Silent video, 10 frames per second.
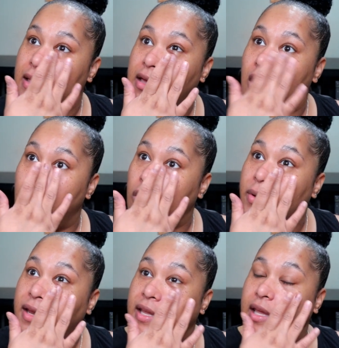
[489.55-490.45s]
Like
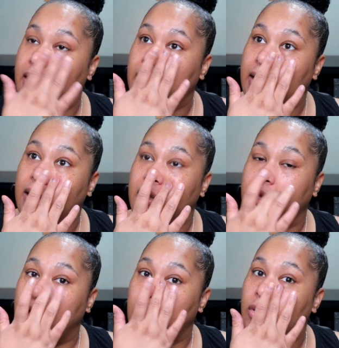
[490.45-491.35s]
already,
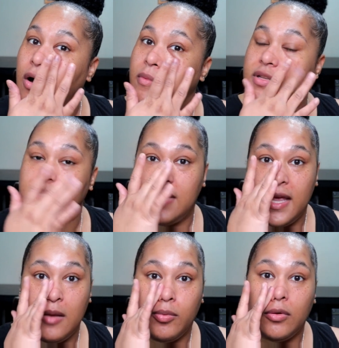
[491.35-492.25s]
you know, we're almost in
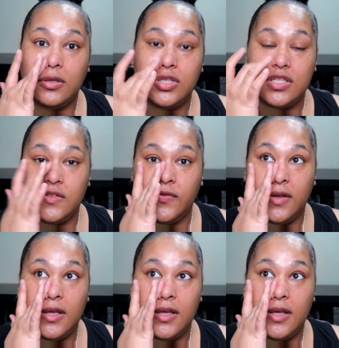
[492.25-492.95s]
April. It just